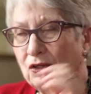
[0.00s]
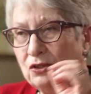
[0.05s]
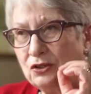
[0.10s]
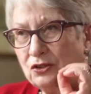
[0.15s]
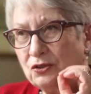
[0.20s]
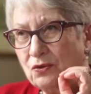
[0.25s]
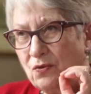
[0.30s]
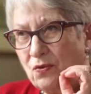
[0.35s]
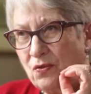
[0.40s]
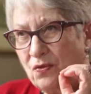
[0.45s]

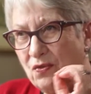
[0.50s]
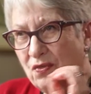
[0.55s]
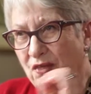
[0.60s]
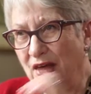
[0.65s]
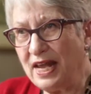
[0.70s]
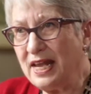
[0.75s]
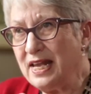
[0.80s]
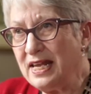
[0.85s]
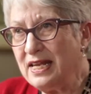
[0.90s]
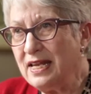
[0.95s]
So
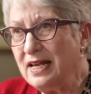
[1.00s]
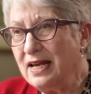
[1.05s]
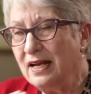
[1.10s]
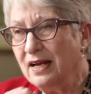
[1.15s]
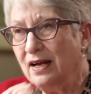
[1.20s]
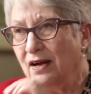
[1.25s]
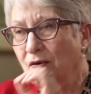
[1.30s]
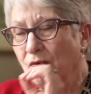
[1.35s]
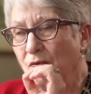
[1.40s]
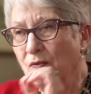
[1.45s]
they
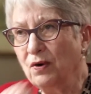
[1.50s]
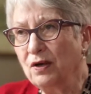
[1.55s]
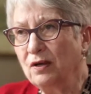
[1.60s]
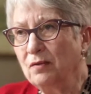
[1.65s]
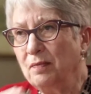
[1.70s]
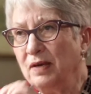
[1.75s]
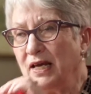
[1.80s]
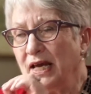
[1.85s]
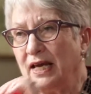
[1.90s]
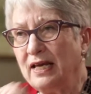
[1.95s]

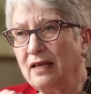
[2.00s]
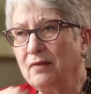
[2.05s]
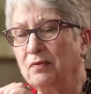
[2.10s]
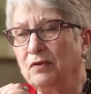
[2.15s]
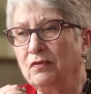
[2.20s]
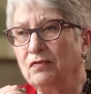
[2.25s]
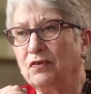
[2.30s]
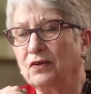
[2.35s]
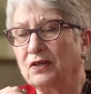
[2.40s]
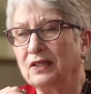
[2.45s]
will be
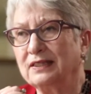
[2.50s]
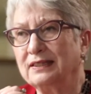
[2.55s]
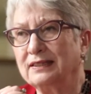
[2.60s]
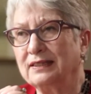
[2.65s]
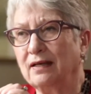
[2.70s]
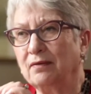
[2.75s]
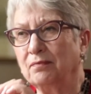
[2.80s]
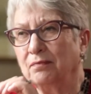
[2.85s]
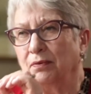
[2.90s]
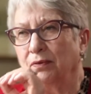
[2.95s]
able, for
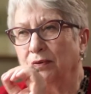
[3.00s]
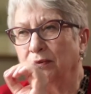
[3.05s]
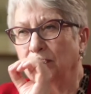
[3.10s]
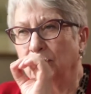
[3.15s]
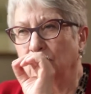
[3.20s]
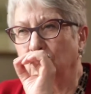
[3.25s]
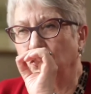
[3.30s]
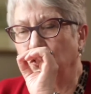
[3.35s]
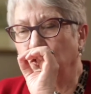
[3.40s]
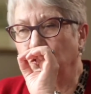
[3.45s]

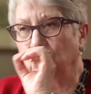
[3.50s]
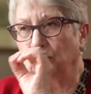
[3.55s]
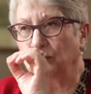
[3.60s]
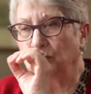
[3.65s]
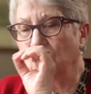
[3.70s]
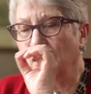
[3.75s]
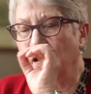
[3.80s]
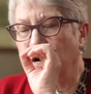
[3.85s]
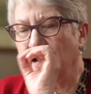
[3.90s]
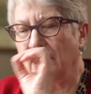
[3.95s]
example,
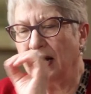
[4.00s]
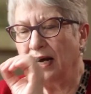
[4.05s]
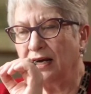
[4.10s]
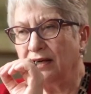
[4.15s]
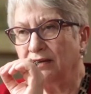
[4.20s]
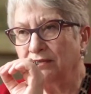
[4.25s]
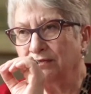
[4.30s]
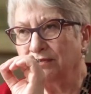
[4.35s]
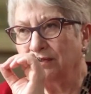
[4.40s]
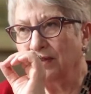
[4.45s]
to
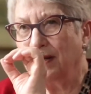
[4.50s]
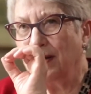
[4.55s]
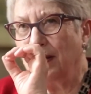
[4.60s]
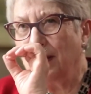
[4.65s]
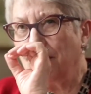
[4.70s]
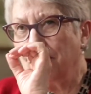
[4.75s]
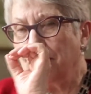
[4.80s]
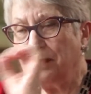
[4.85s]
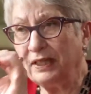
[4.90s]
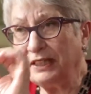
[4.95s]
have
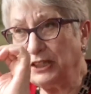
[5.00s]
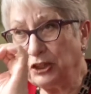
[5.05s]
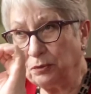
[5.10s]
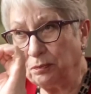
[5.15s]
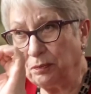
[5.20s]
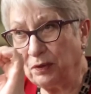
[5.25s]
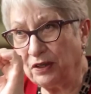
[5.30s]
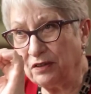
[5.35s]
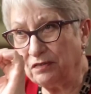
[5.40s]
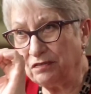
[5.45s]

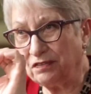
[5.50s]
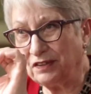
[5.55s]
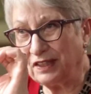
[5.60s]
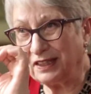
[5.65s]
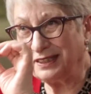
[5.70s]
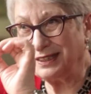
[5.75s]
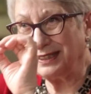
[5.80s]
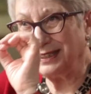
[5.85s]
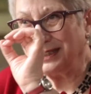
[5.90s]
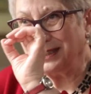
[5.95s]

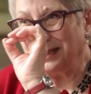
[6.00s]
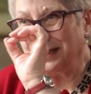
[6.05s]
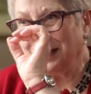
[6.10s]
pitch-perfect